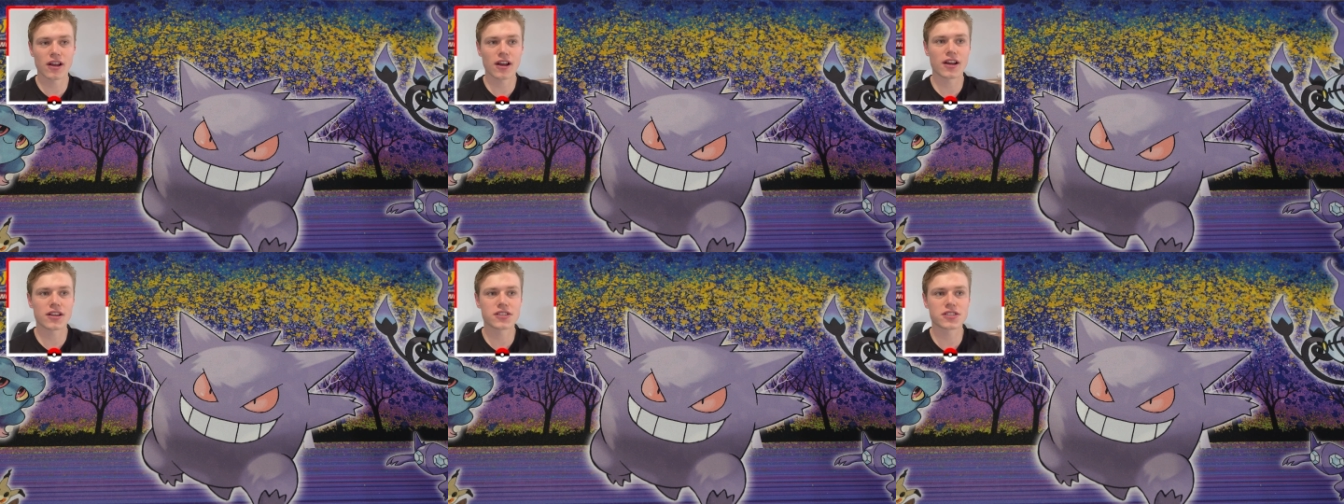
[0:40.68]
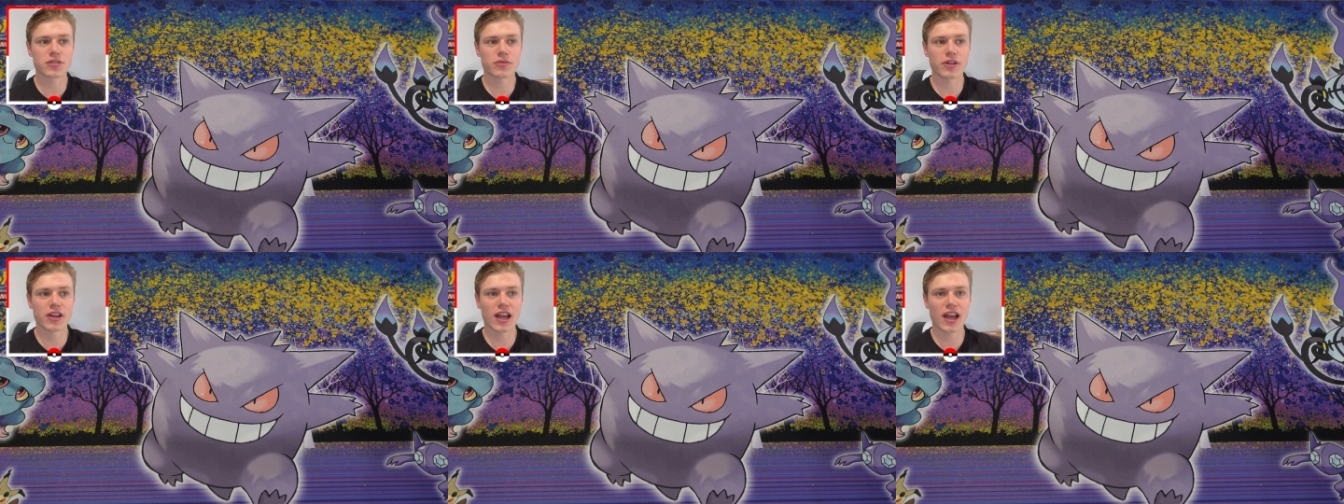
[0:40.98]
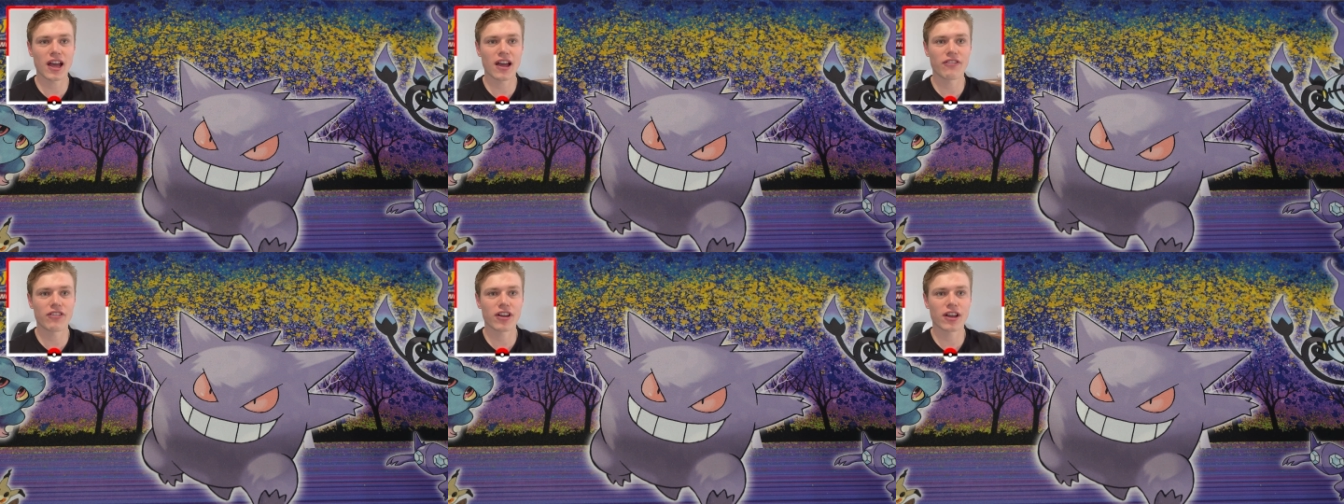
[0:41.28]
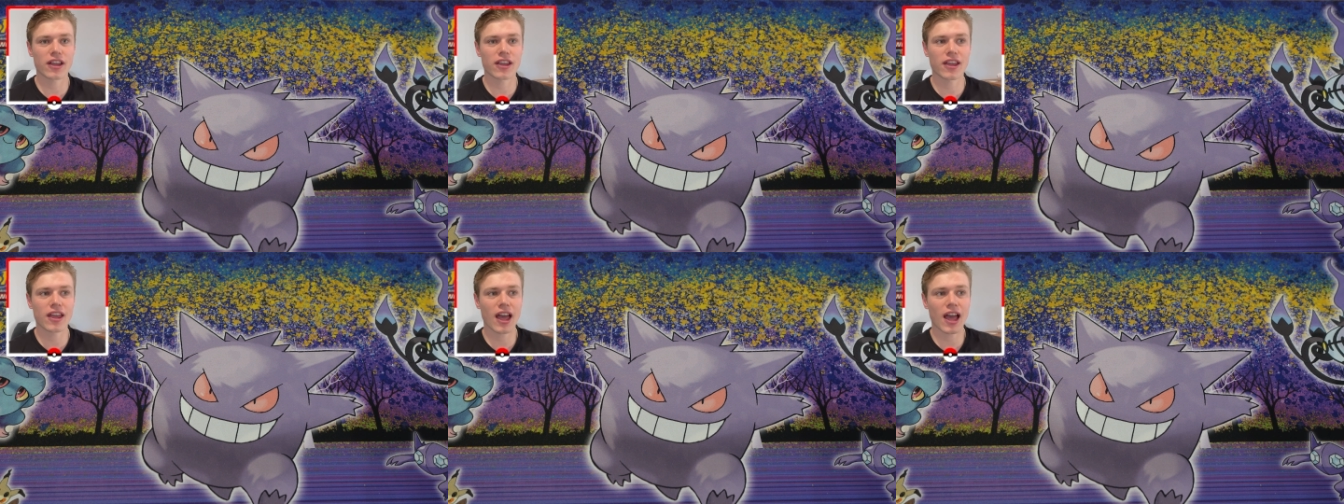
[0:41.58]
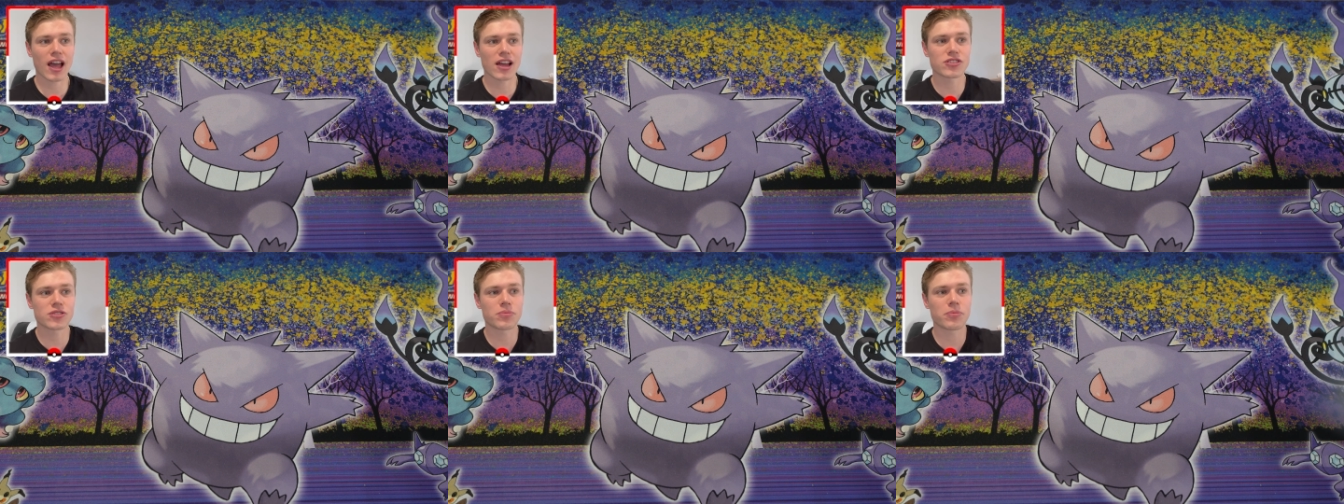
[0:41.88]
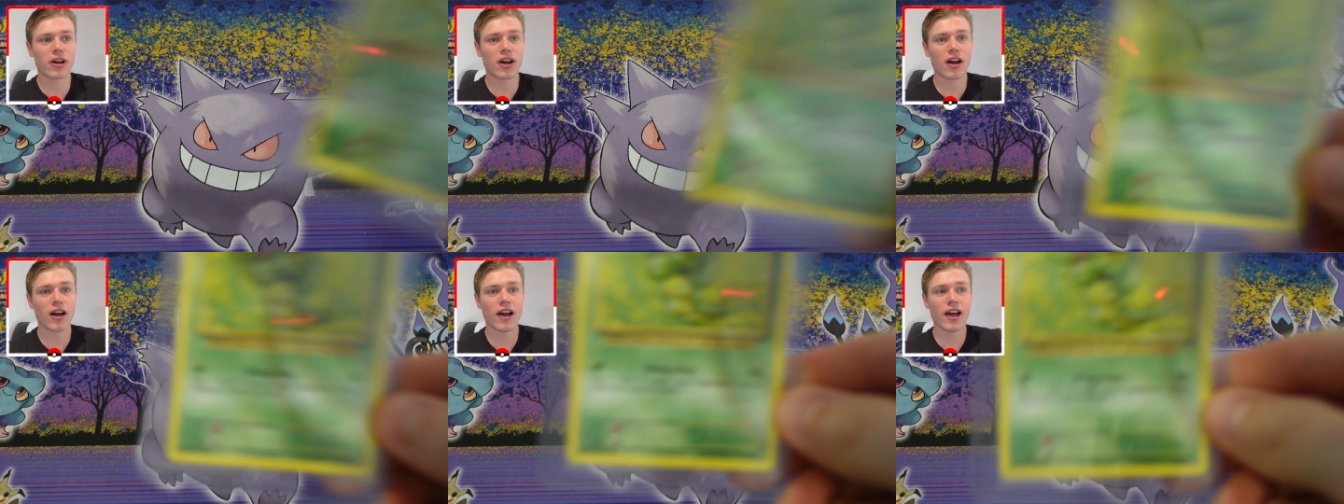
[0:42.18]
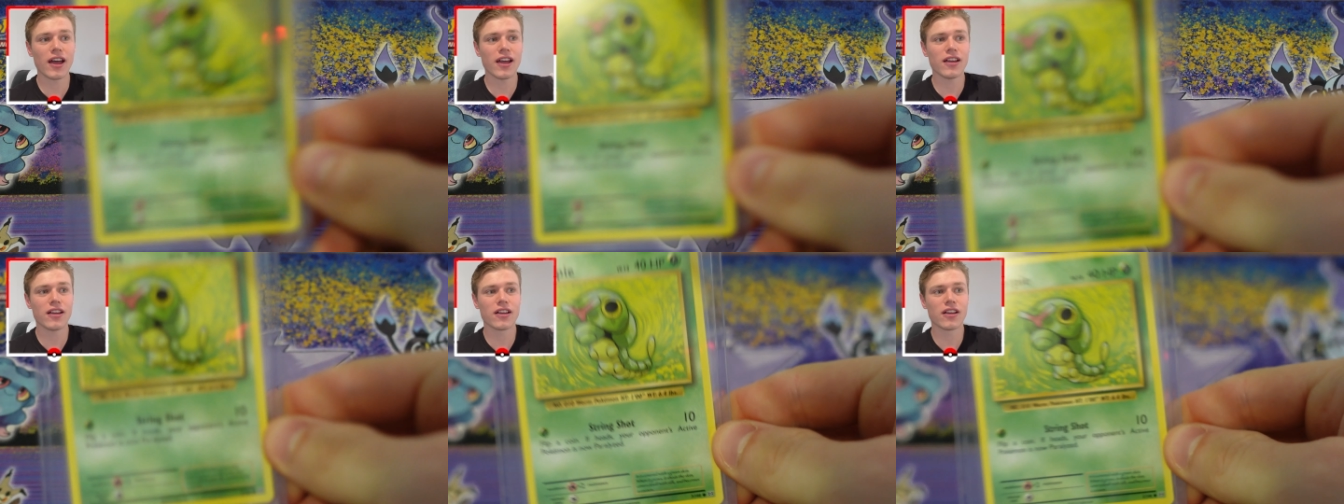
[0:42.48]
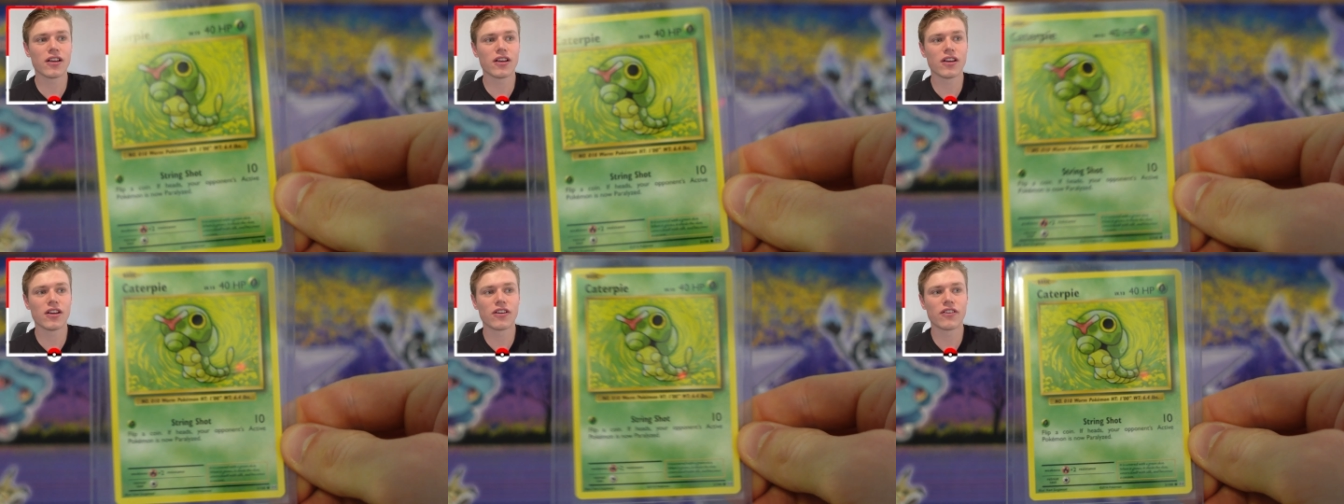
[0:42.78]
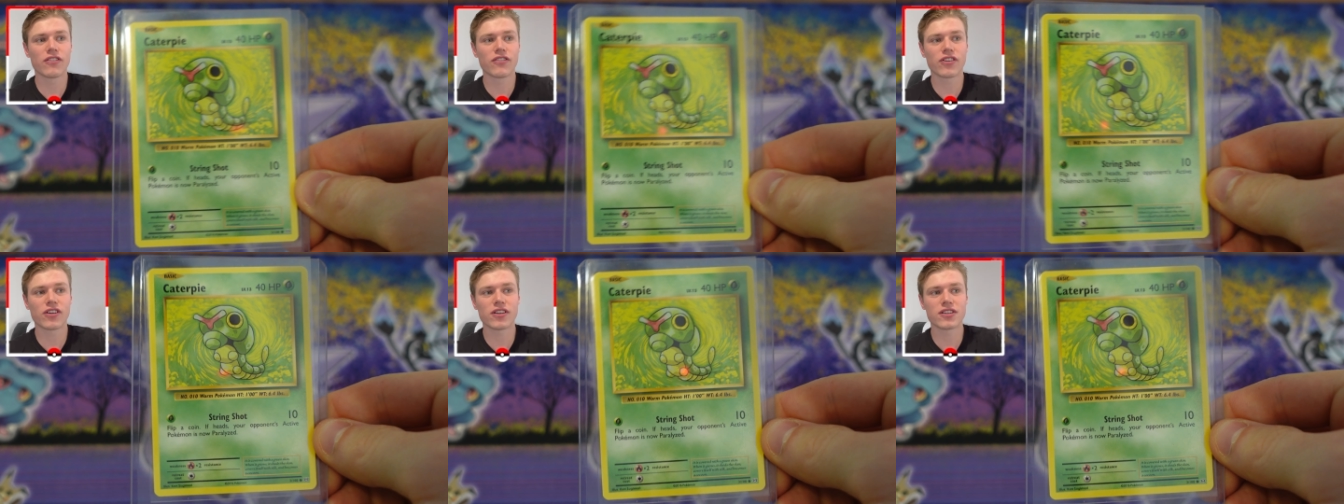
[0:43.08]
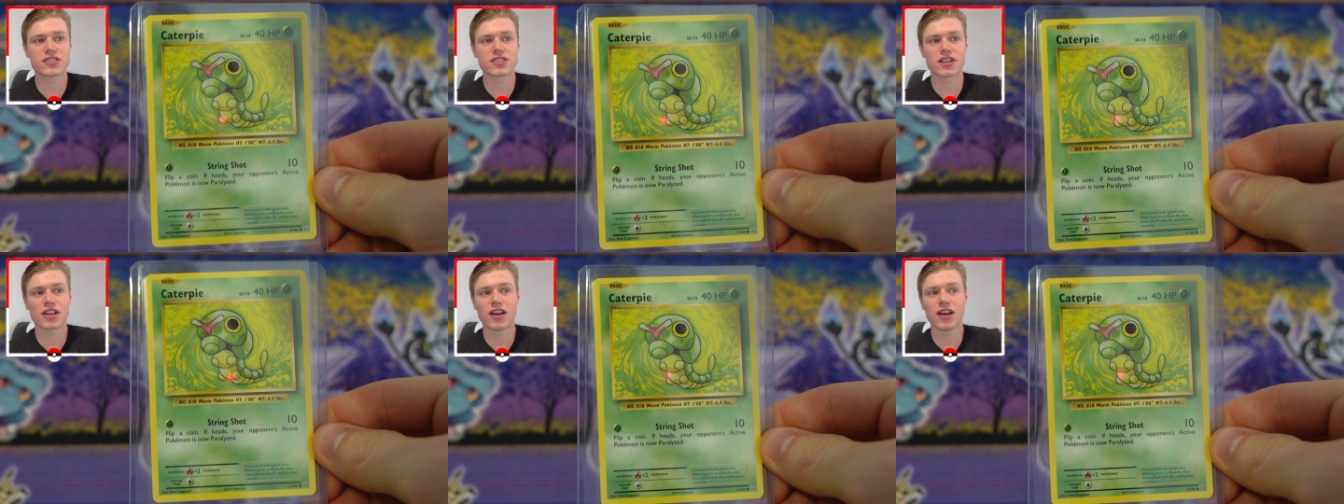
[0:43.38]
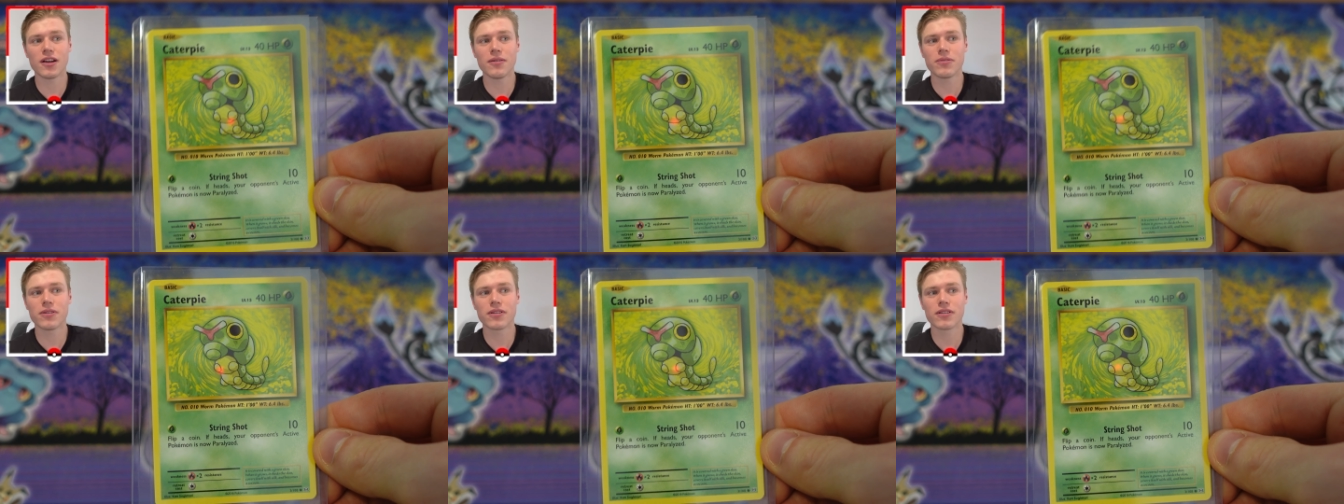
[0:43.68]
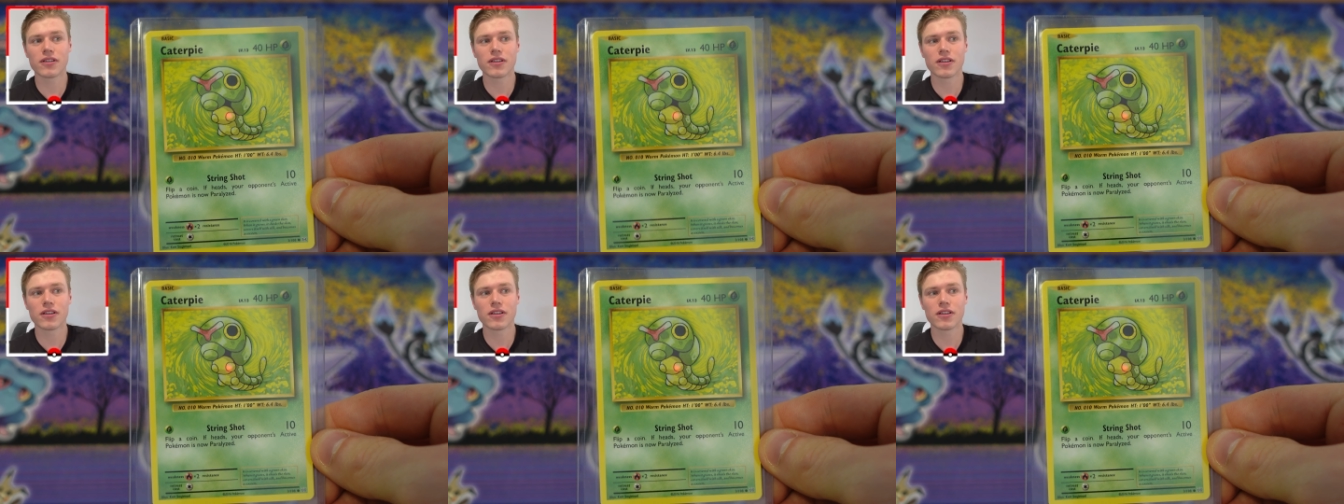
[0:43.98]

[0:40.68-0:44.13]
So we have Caterpie first up,